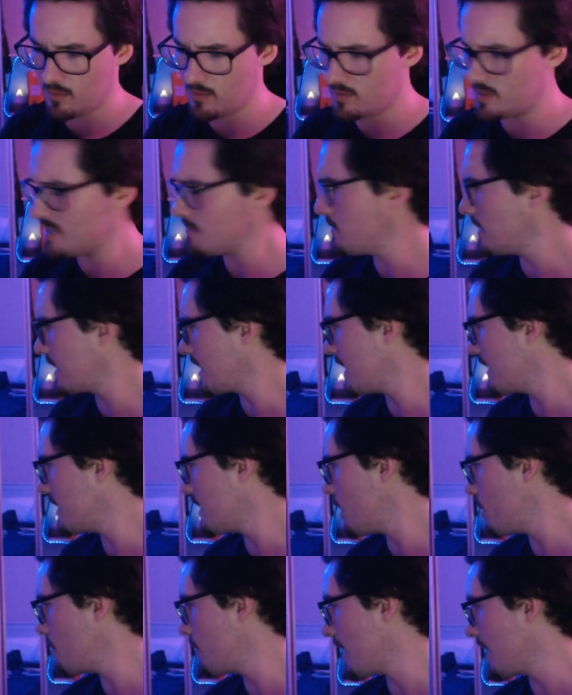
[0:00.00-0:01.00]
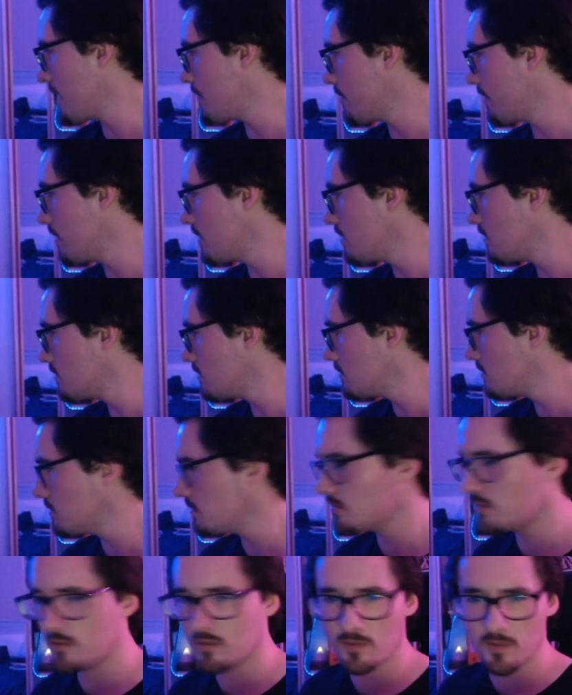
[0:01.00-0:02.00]
Oh, similar kind of notepaper.
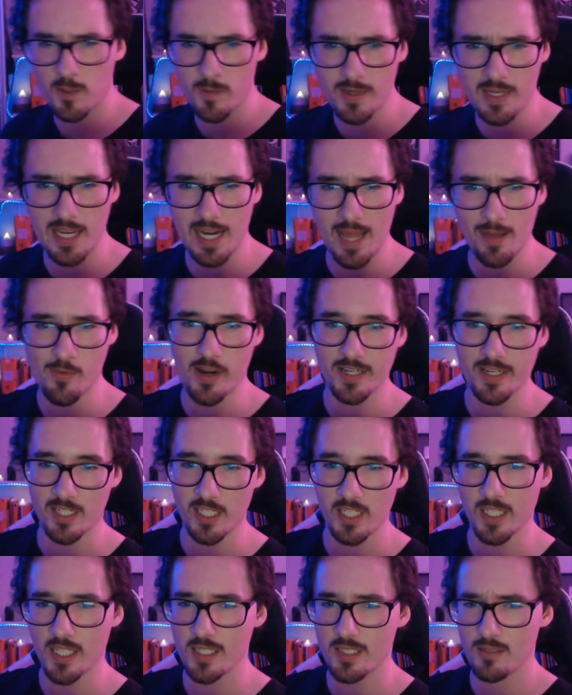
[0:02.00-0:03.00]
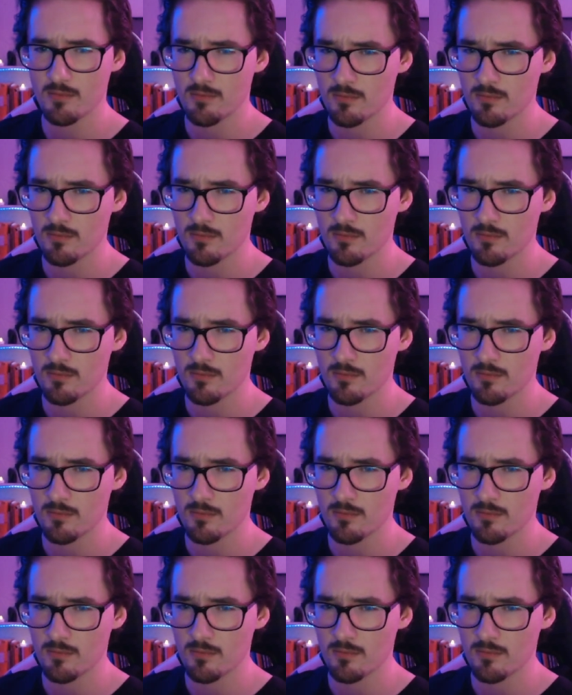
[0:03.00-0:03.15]
Have you been collaborating on this?